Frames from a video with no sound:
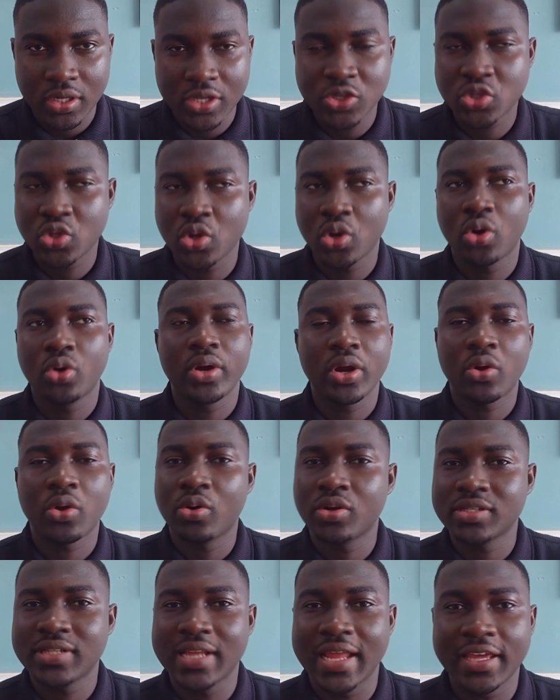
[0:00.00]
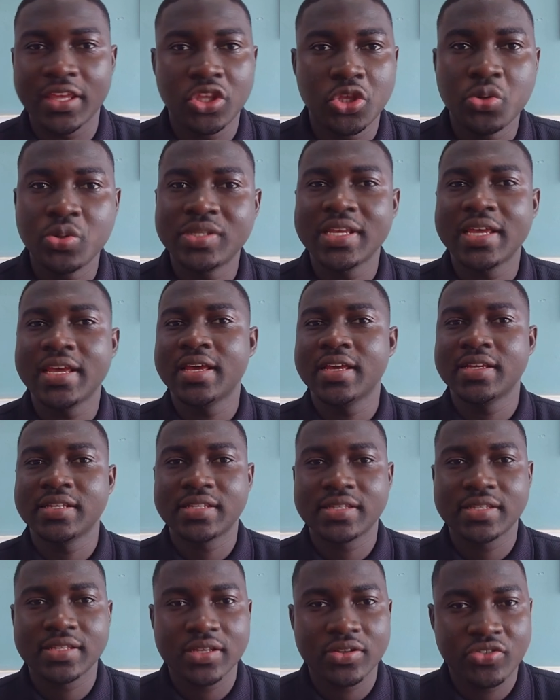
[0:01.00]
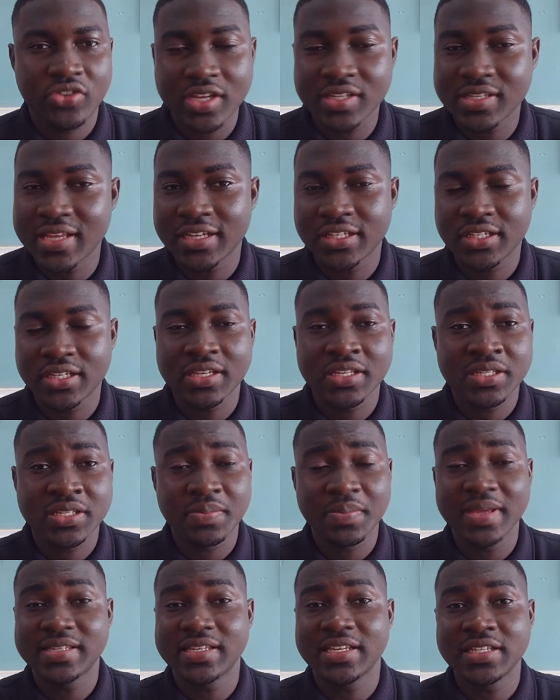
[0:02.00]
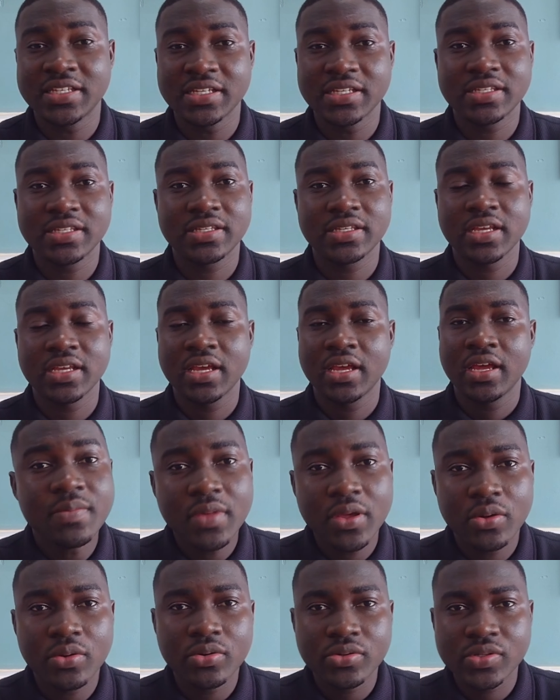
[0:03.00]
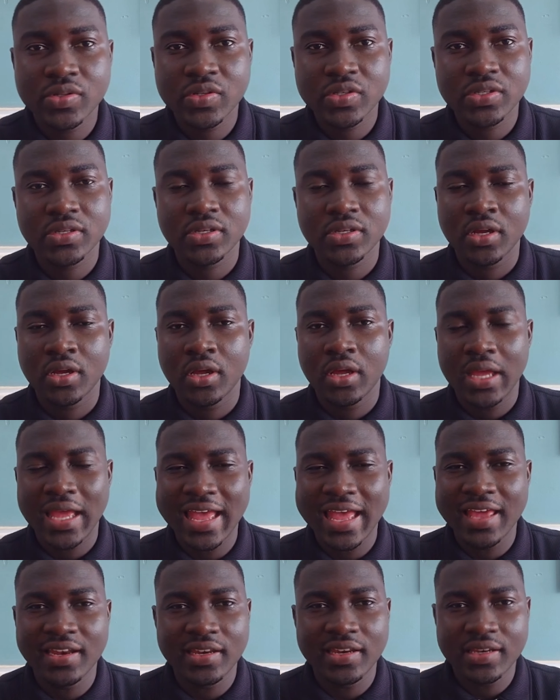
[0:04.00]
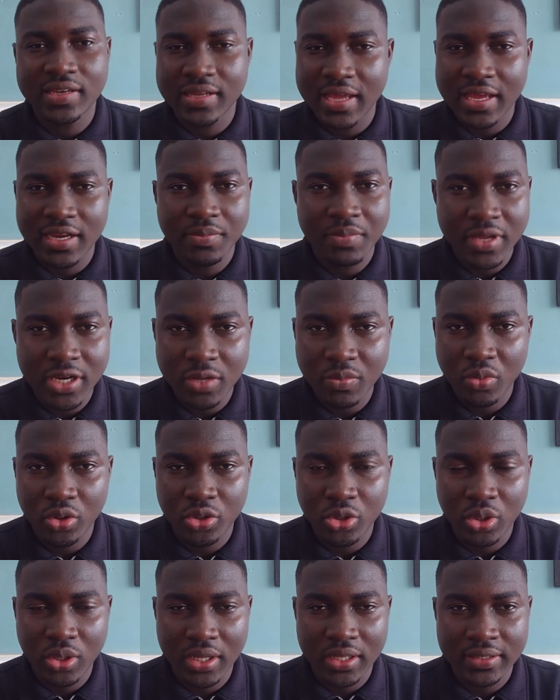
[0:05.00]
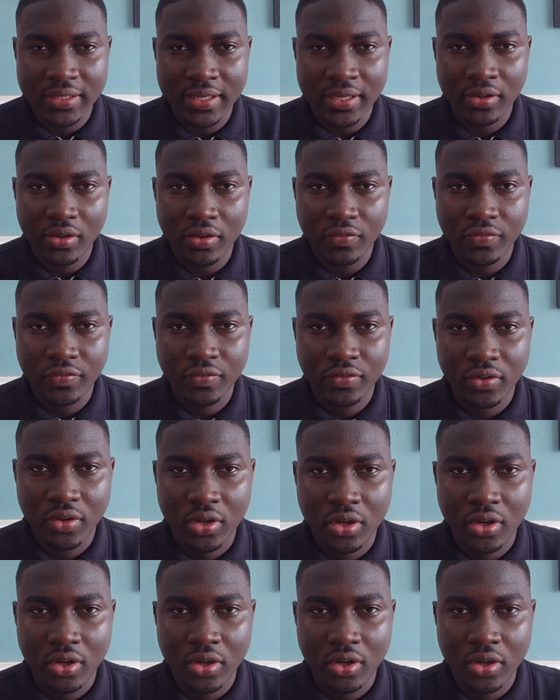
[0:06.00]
They store records like users, transactions, messages, emails, and many more you can think of.